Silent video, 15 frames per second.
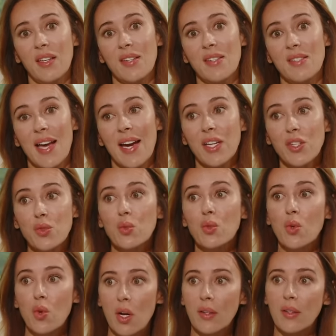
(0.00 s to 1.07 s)
is I do
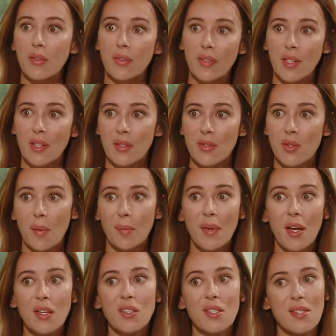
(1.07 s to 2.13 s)
go on the field, so I'm
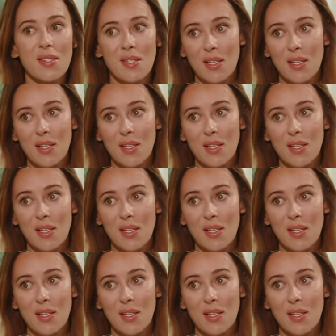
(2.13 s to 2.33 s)
not just